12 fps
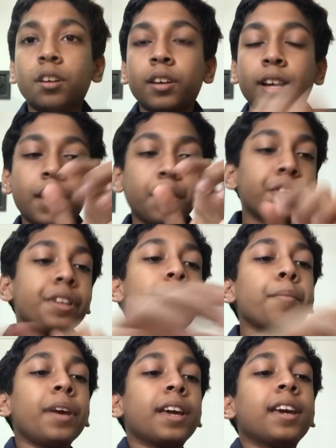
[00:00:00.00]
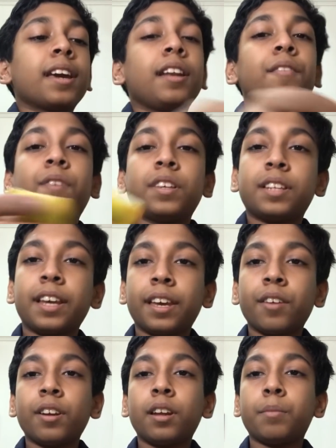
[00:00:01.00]
Okay, to start making it, first take
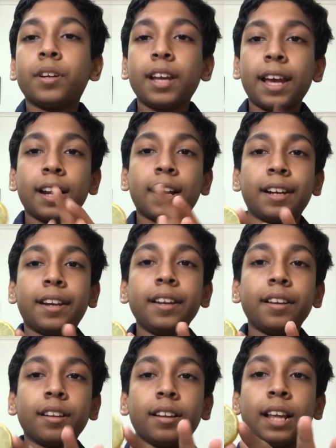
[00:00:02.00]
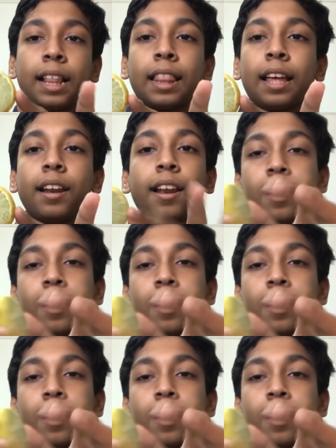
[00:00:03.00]
your lemon and cut it like that.